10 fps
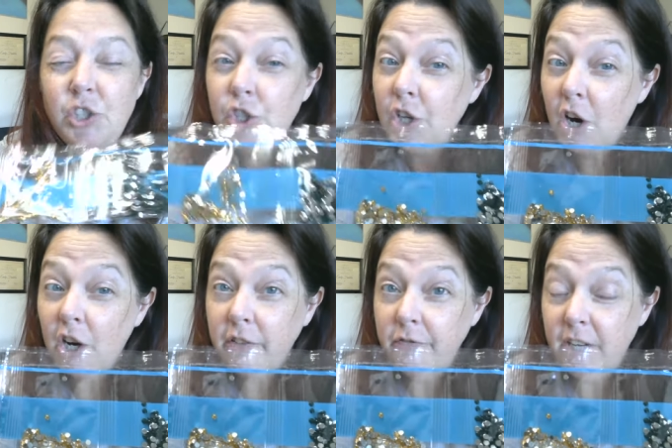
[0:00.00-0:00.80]

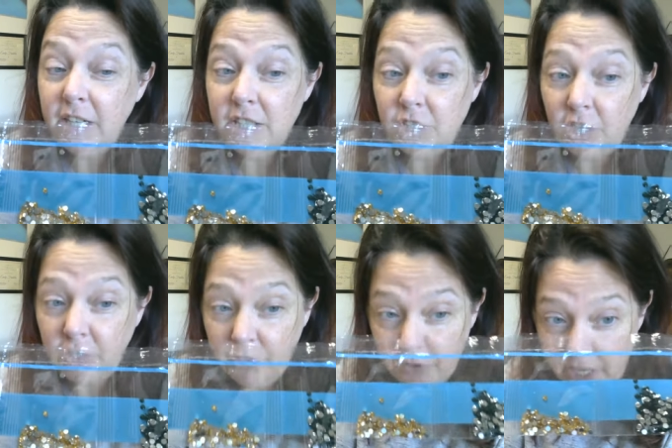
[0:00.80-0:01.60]
Dark, very
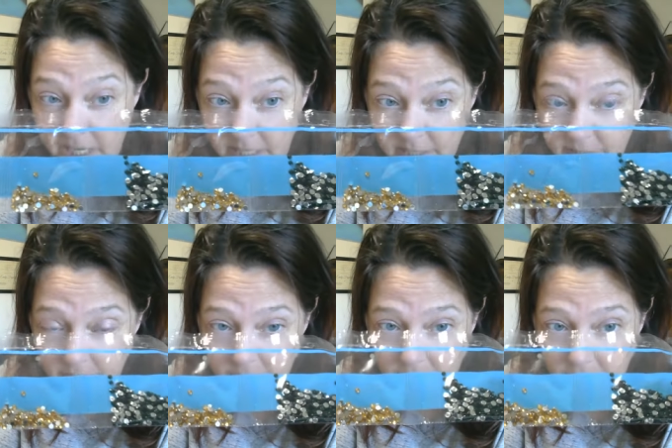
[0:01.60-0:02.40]
dark
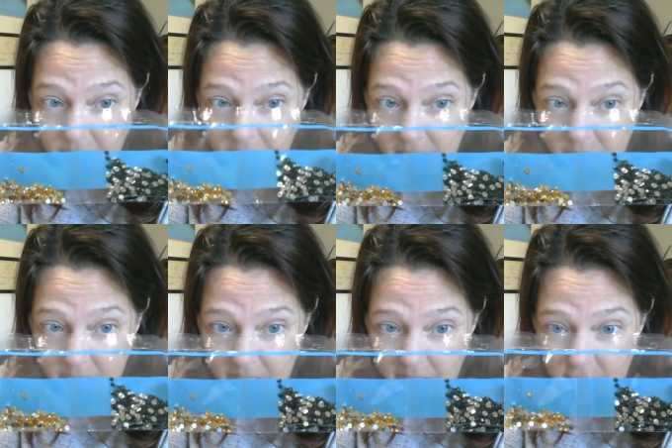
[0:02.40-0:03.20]
green. This
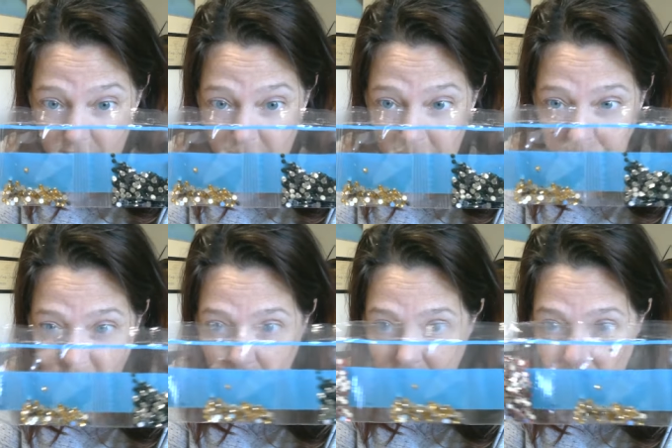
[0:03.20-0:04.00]
one is
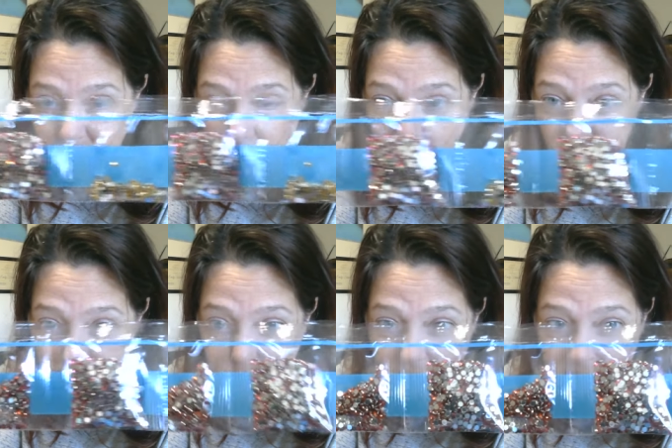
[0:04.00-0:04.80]

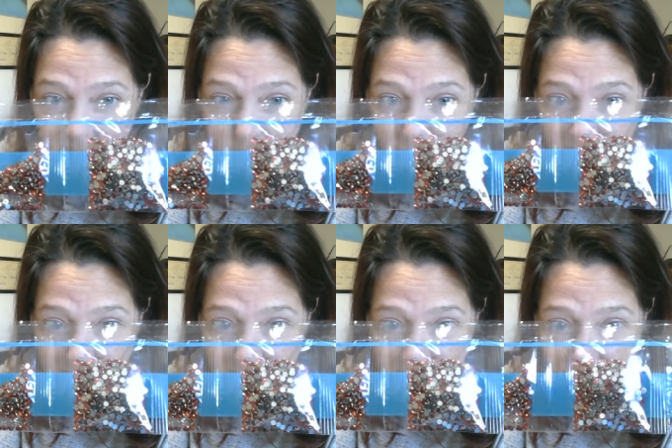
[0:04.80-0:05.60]
yellow. And then we
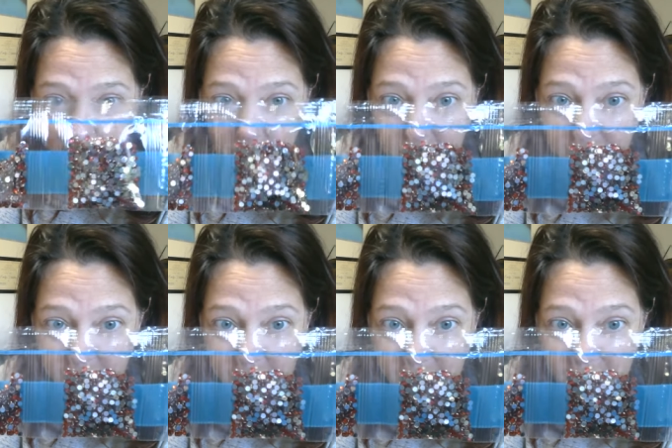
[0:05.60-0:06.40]
have
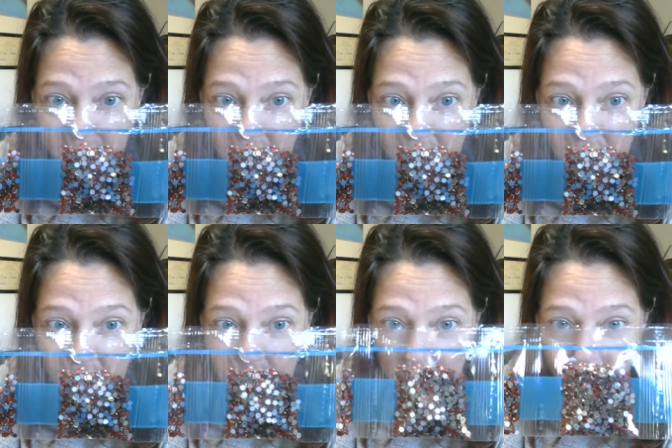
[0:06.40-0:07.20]

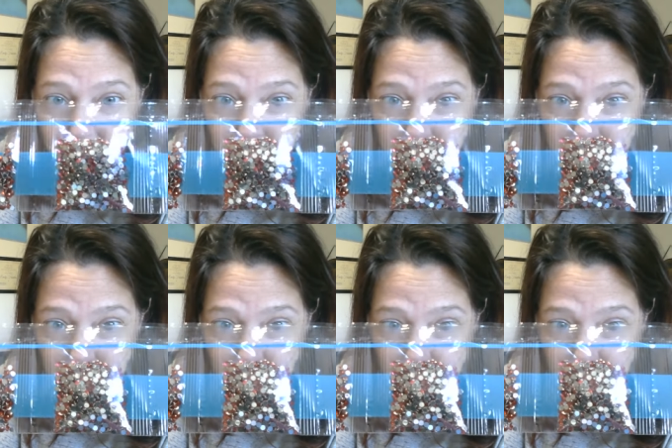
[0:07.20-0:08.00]
um,
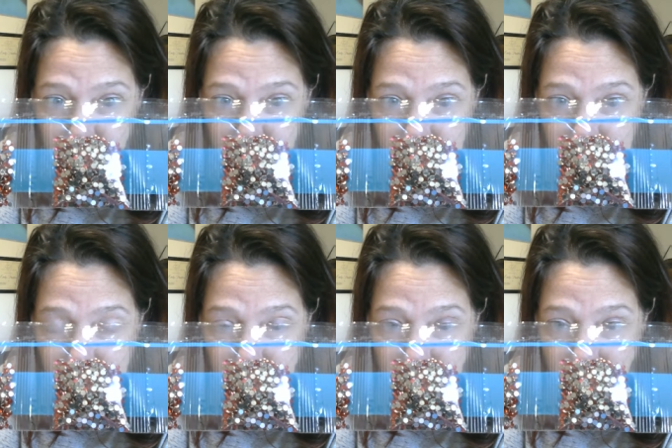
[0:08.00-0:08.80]
a
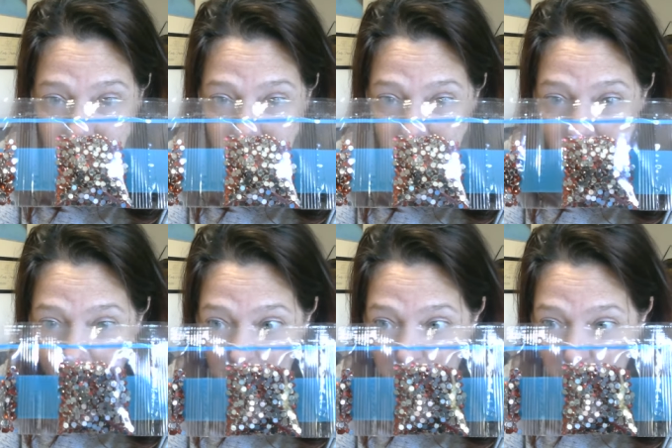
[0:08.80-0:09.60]
corally pink
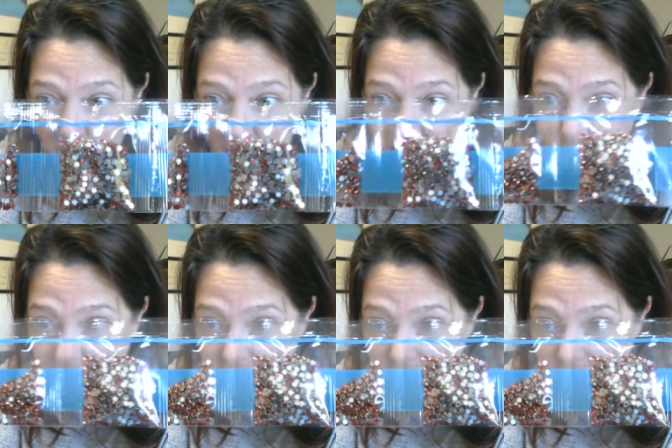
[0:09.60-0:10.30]
color, red,